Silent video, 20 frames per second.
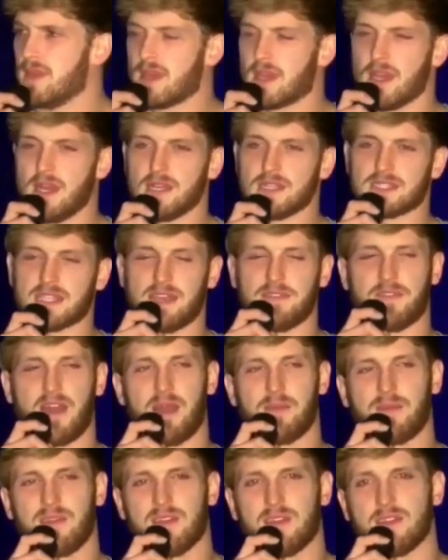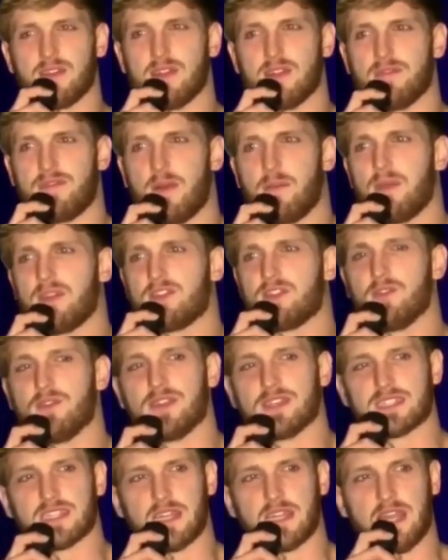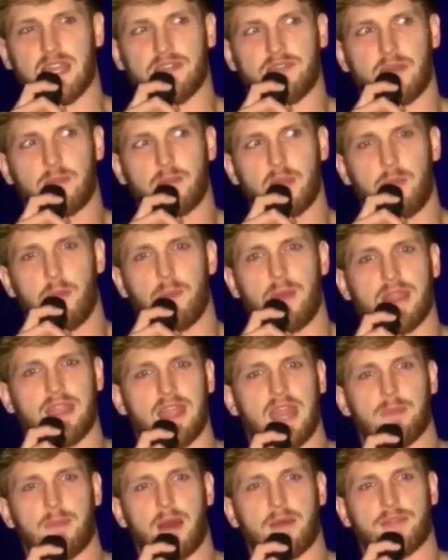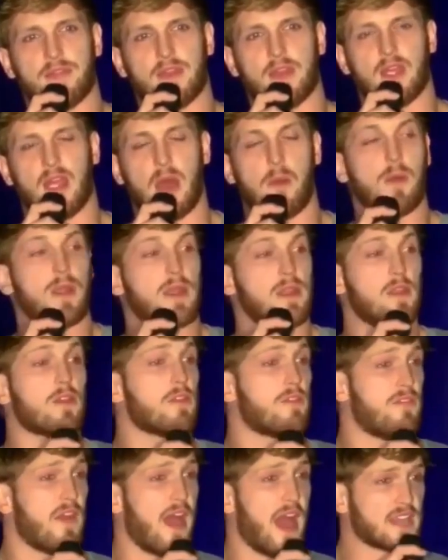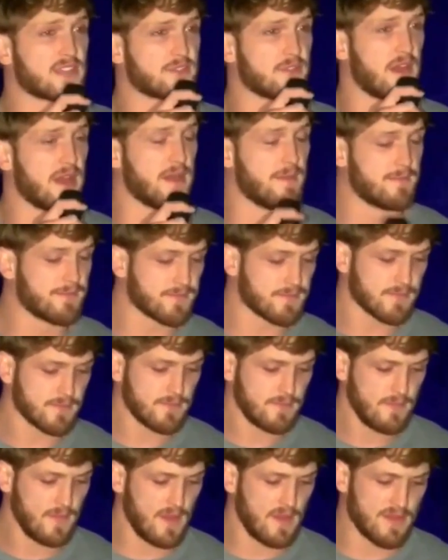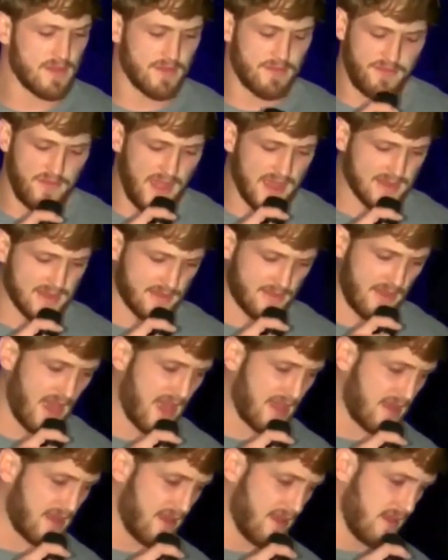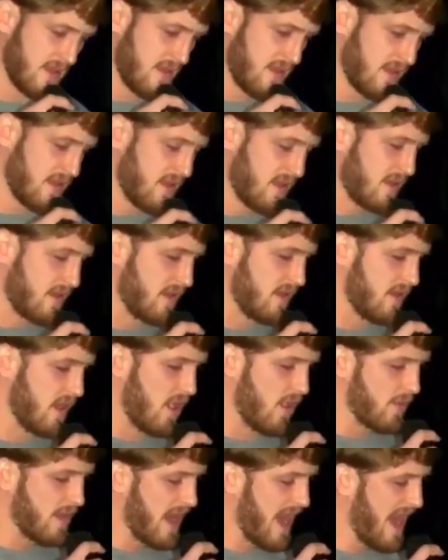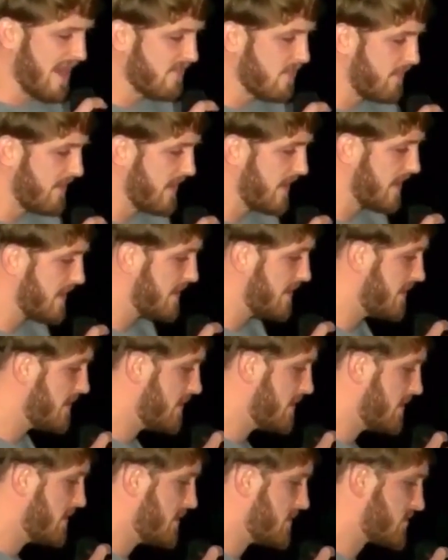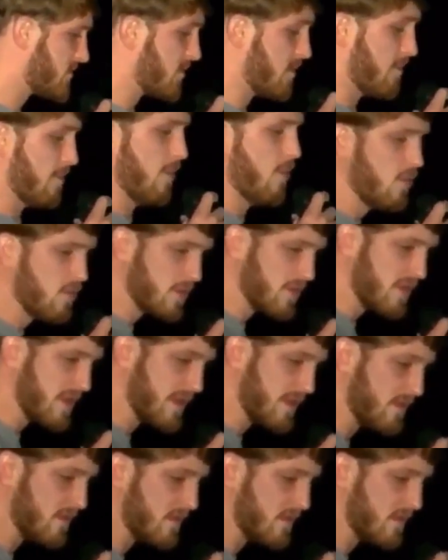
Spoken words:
Because if I'm gonna do this and if I'm gonna put my name out there, I wanna know the facts, right? The fact that, you know, we haven't been to the moon